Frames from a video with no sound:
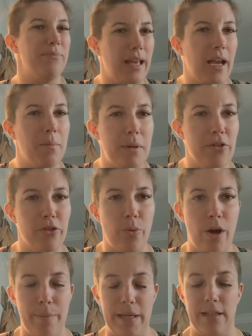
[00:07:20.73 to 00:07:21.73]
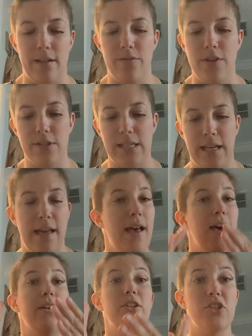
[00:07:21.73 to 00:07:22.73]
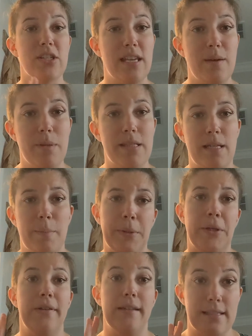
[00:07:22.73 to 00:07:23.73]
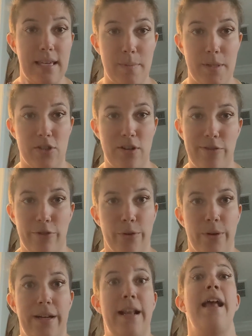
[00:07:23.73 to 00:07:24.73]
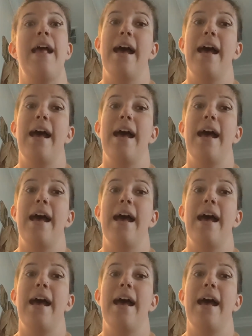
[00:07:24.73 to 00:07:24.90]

that can be overwhelming and confusing, let's just keep it simple. Let's keep it straightforward.